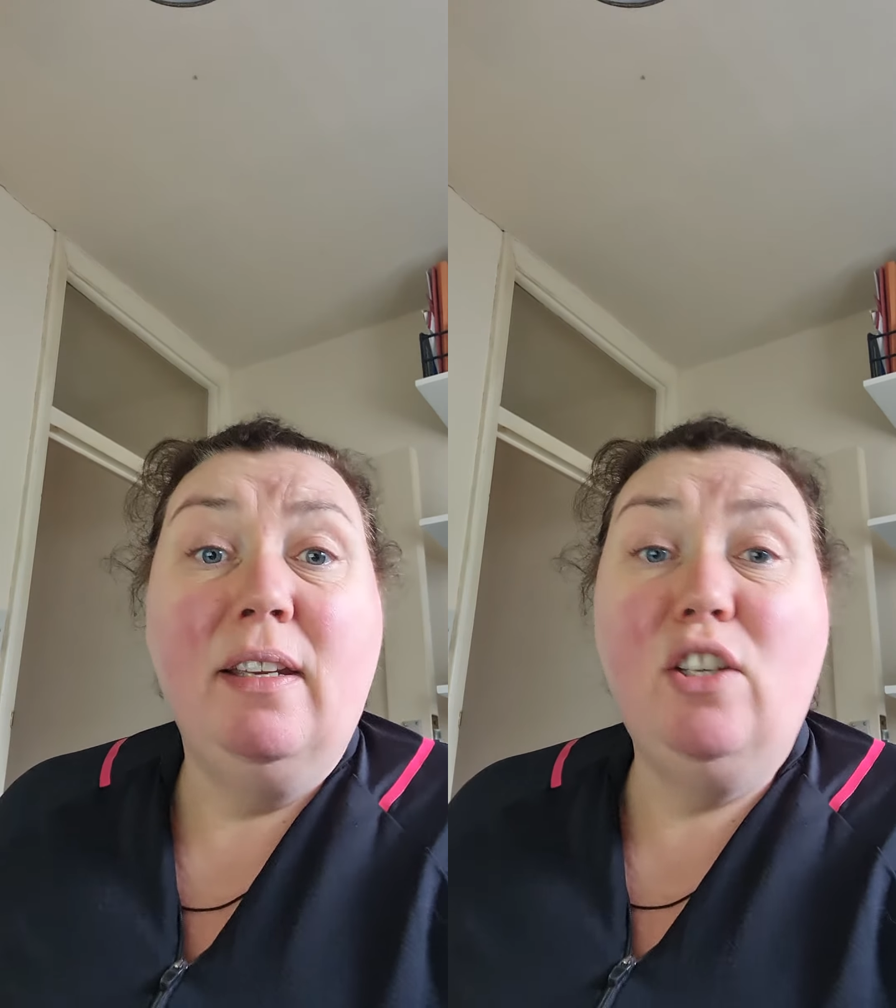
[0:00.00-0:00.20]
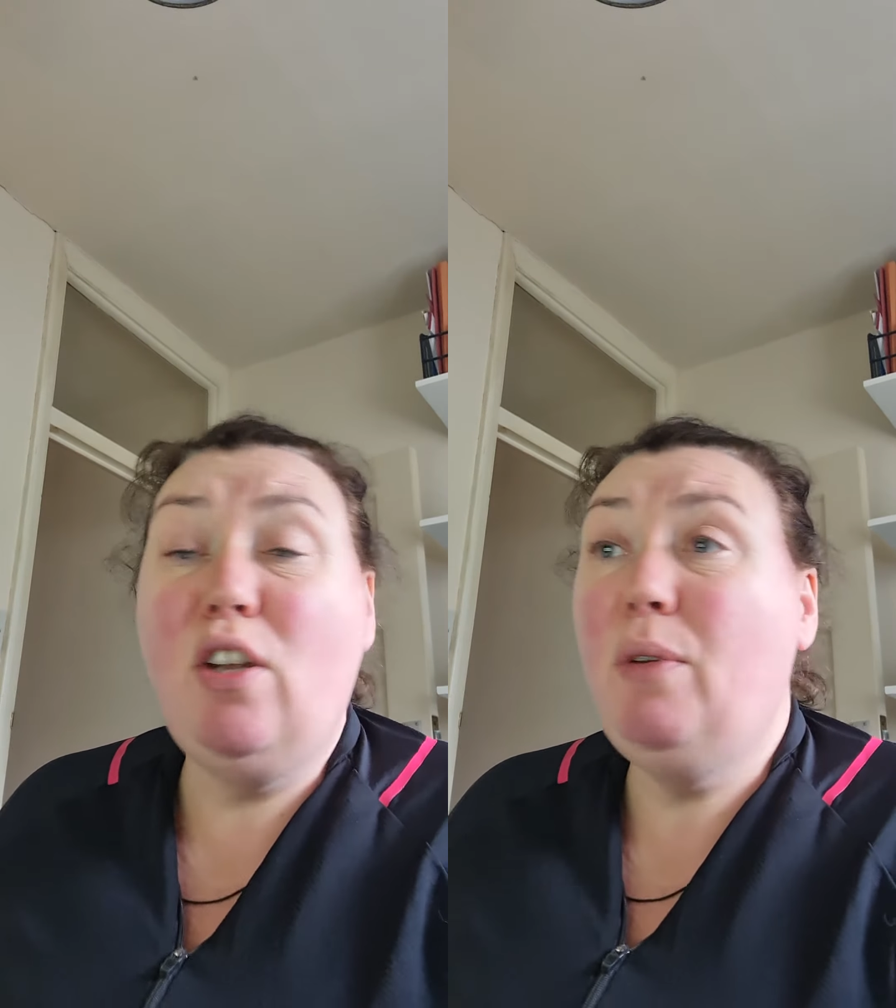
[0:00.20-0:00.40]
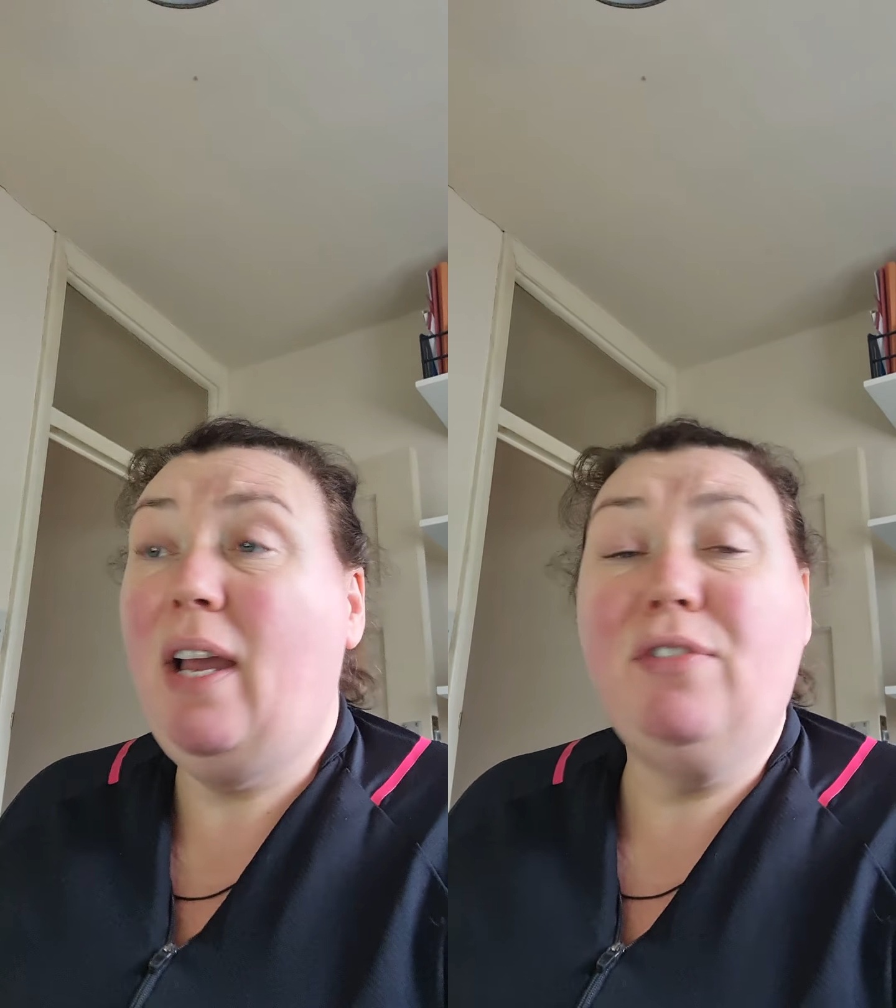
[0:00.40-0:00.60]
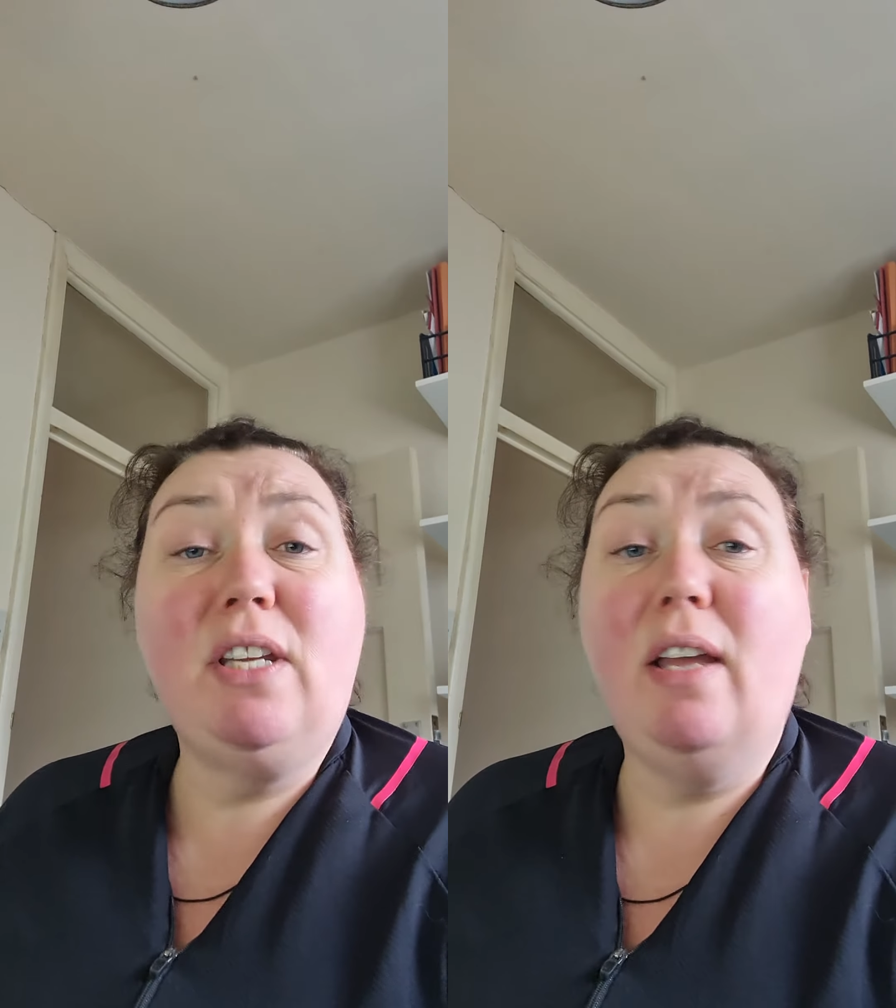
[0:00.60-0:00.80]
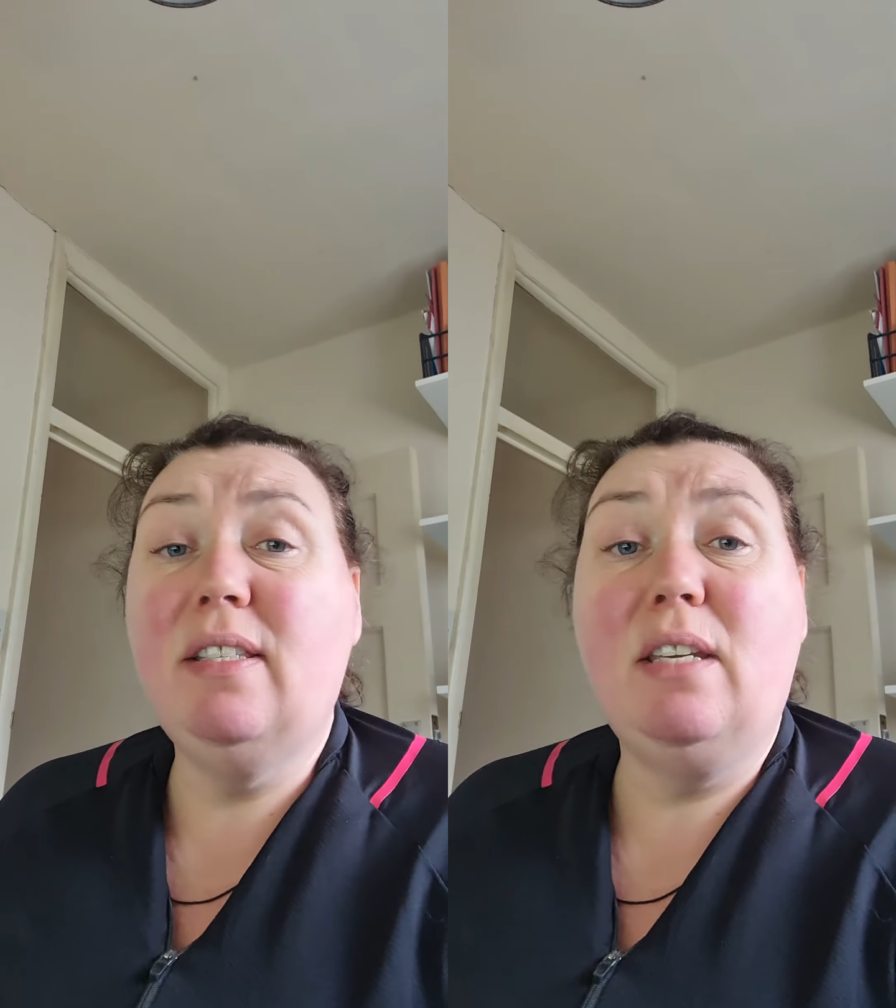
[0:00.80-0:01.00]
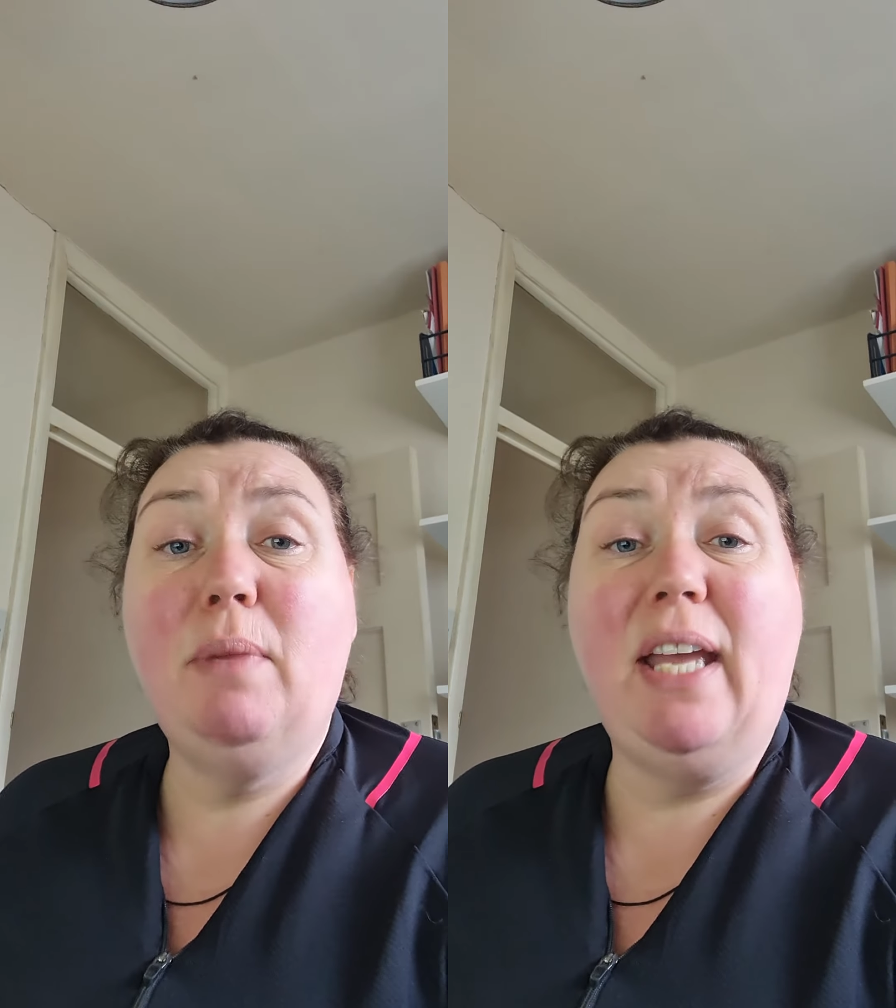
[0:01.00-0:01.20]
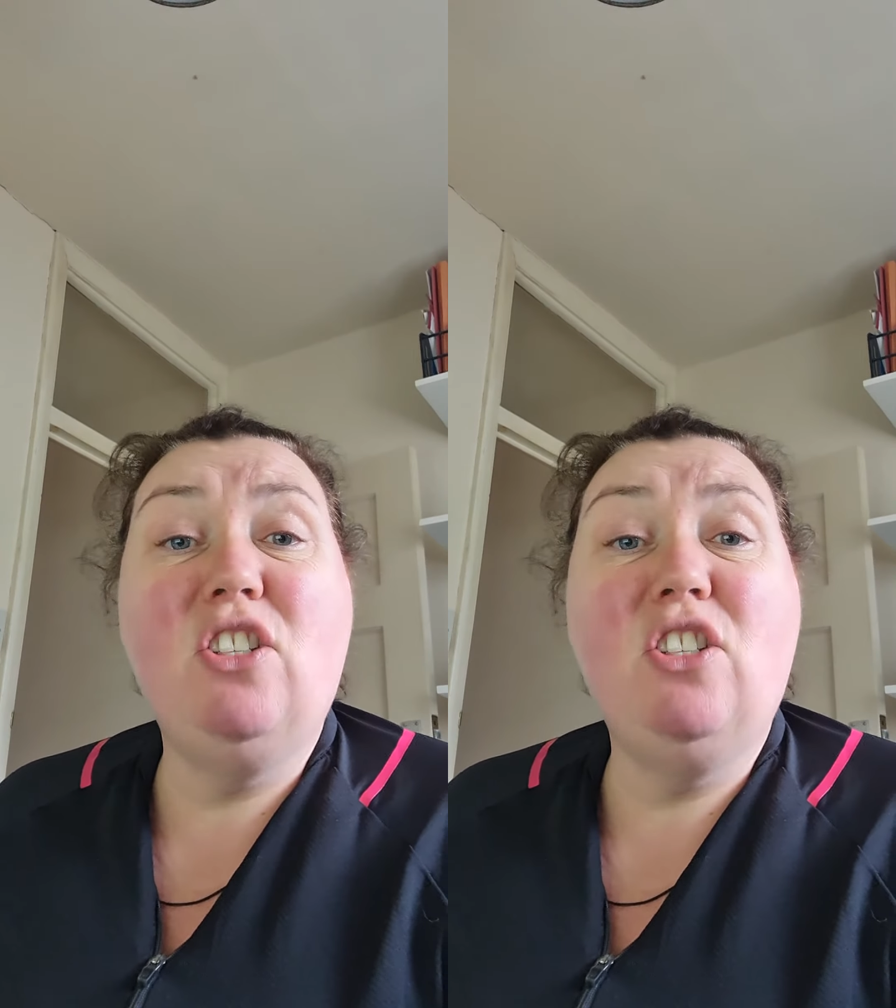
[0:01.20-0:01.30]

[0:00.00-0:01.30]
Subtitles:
You don't have to go and see him again.